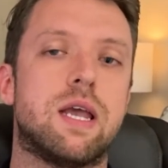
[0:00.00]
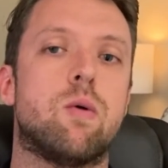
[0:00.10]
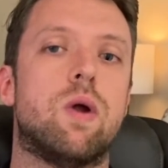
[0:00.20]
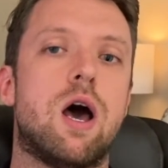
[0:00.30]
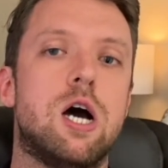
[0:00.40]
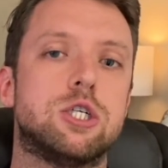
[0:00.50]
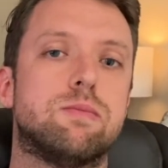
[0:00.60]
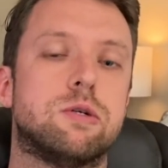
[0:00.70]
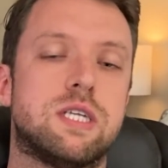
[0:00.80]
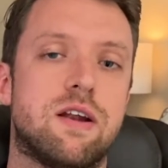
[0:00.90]

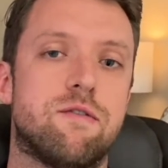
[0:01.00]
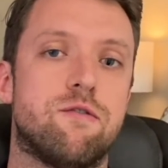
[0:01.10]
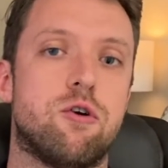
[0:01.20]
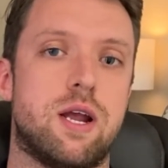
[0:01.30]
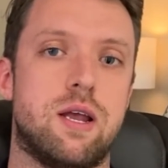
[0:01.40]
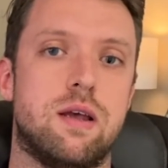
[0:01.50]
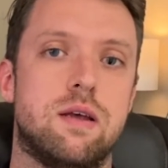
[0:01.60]
100% free,